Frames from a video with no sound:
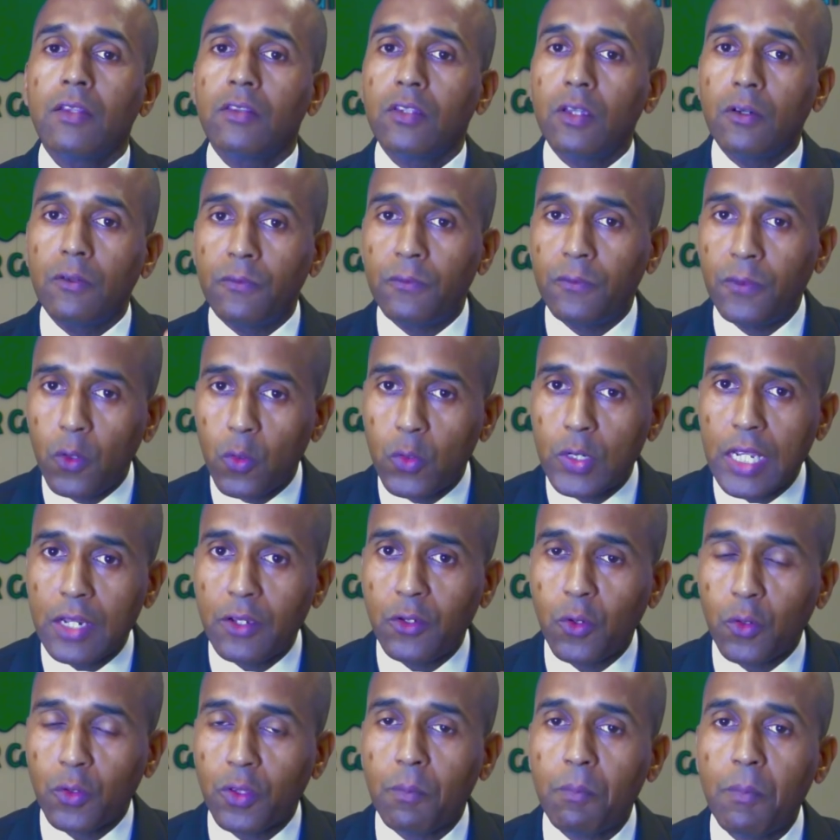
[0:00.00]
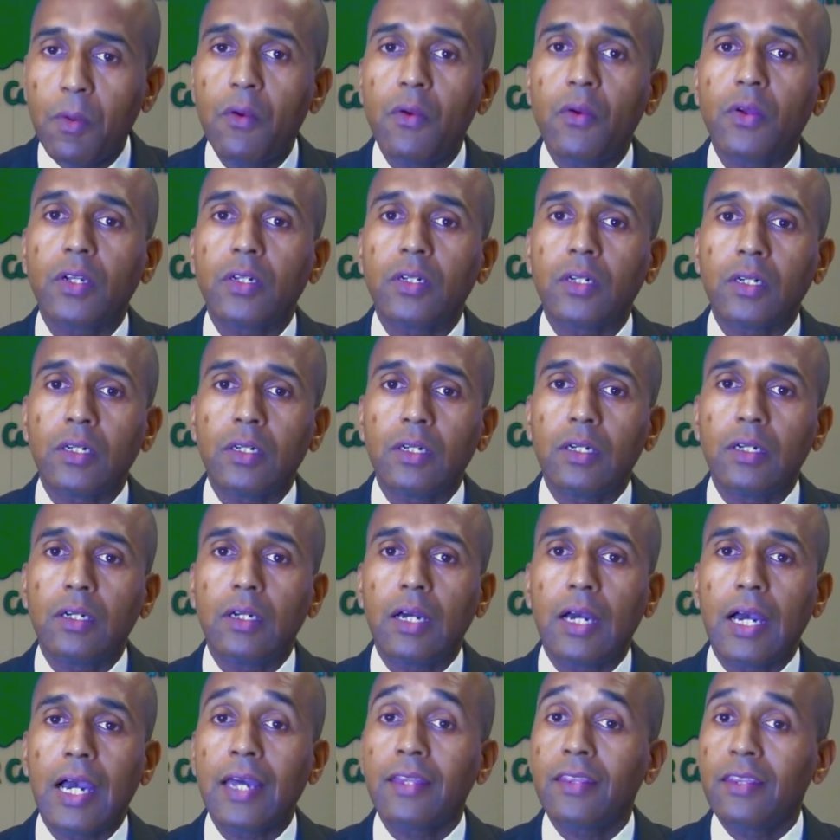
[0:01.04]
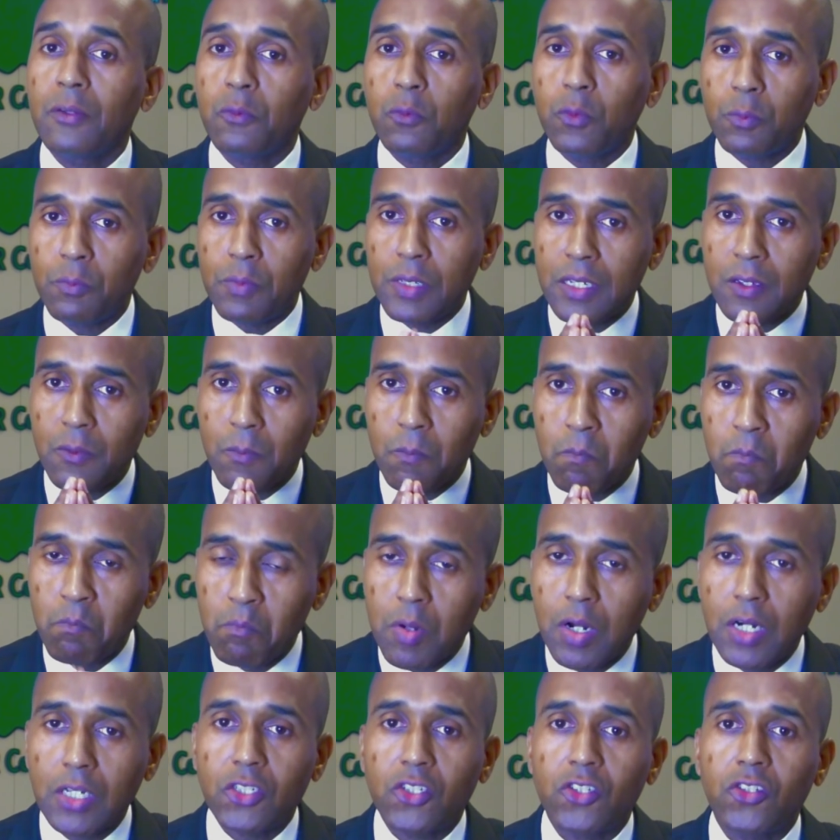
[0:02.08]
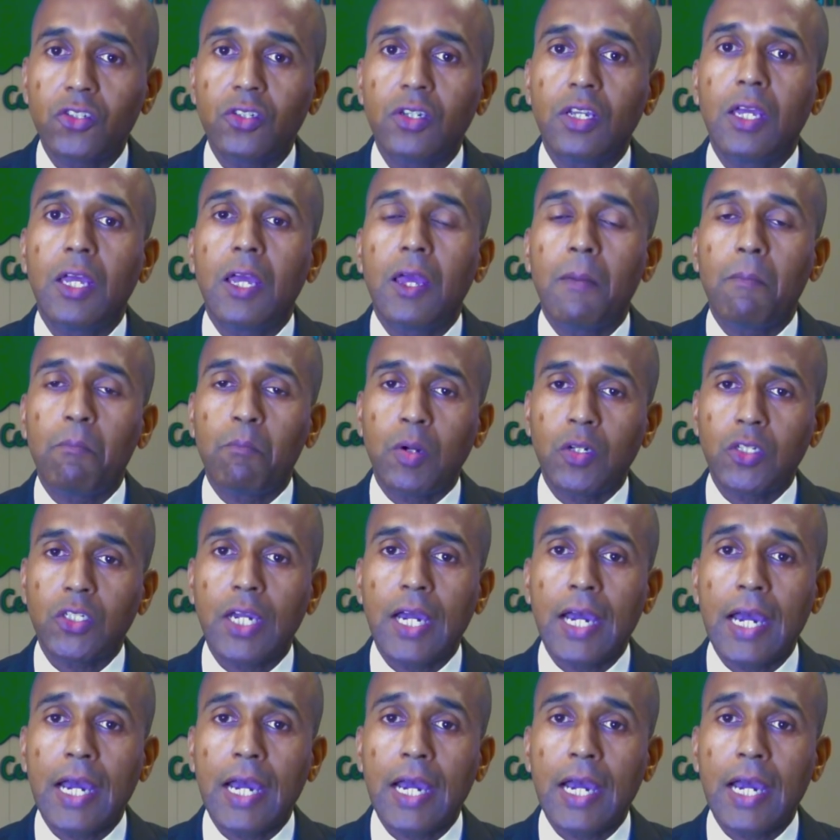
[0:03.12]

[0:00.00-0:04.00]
the vote in North America, I think, would be much, much